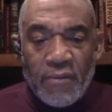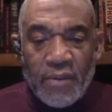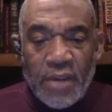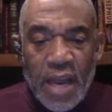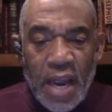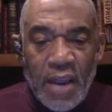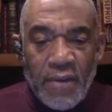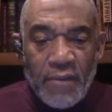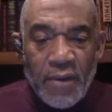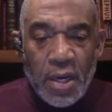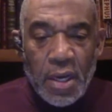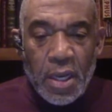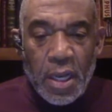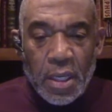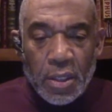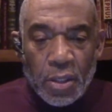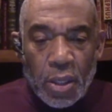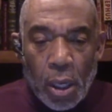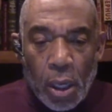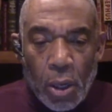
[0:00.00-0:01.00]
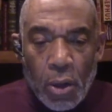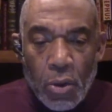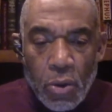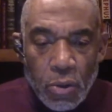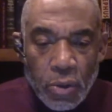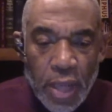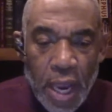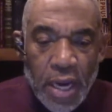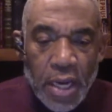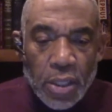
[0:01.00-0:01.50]
David his
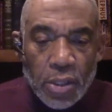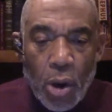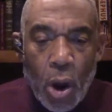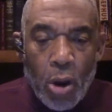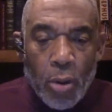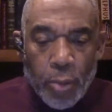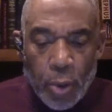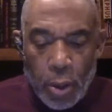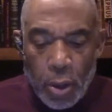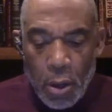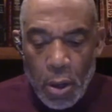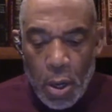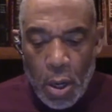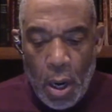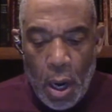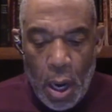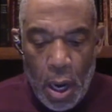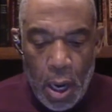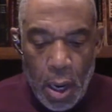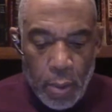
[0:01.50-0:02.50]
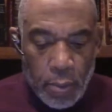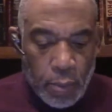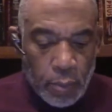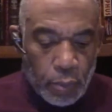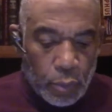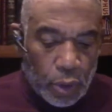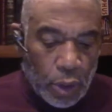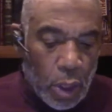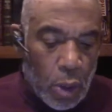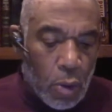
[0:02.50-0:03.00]
clothes and his armor.
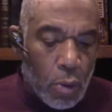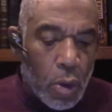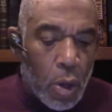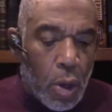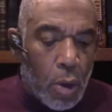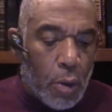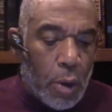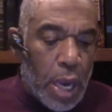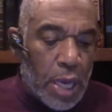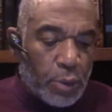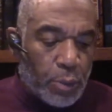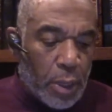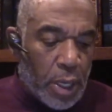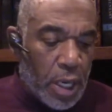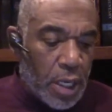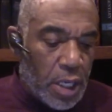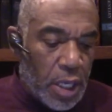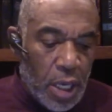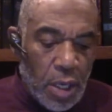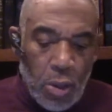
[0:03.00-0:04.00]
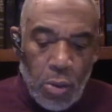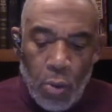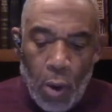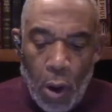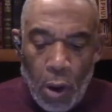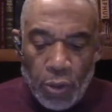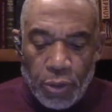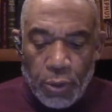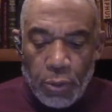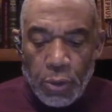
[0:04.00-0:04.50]
So as we continue
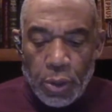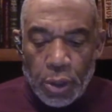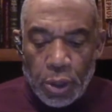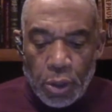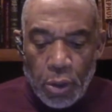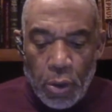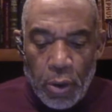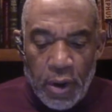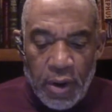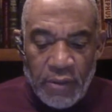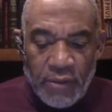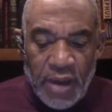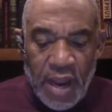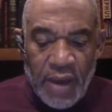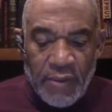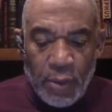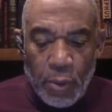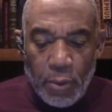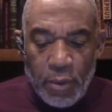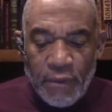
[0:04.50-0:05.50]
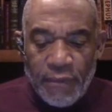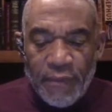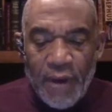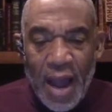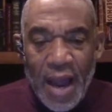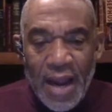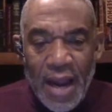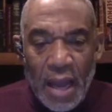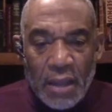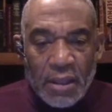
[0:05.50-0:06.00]
on through the story of David, we
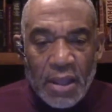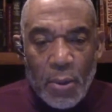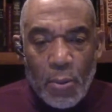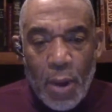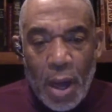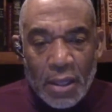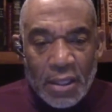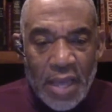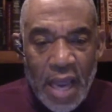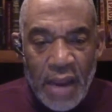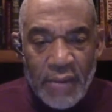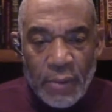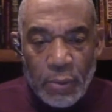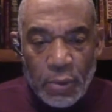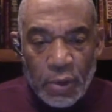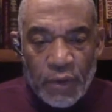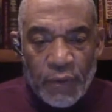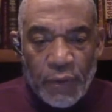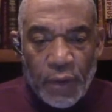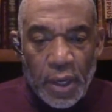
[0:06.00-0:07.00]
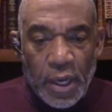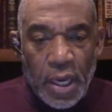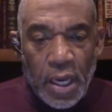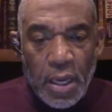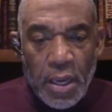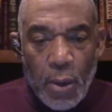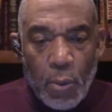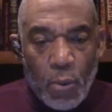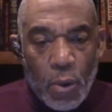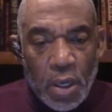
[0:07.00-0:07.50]
find out that while David was
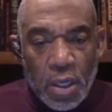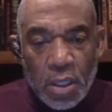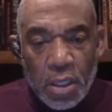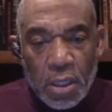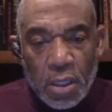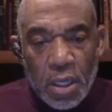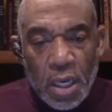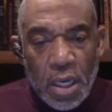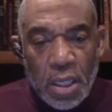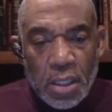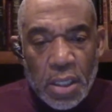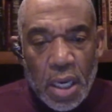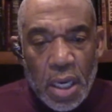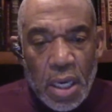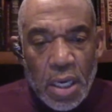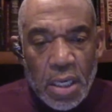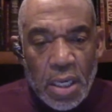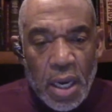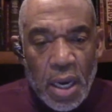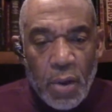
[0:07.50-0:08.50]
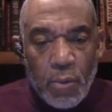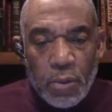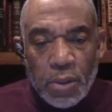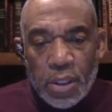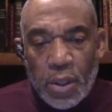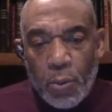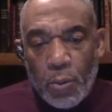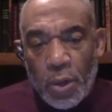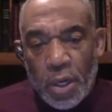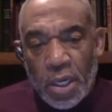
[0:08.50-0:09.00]
fleeing, that one of the things that he did
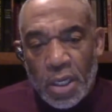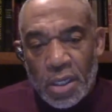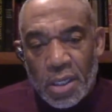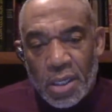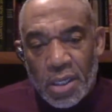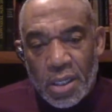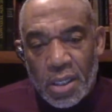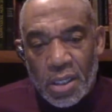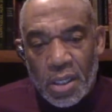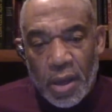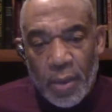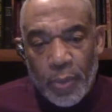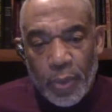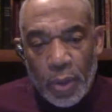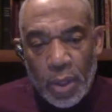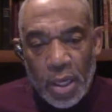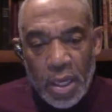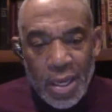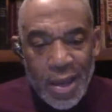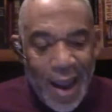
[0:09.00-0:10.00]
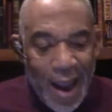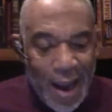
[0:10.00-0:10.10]
was he went into the temple and he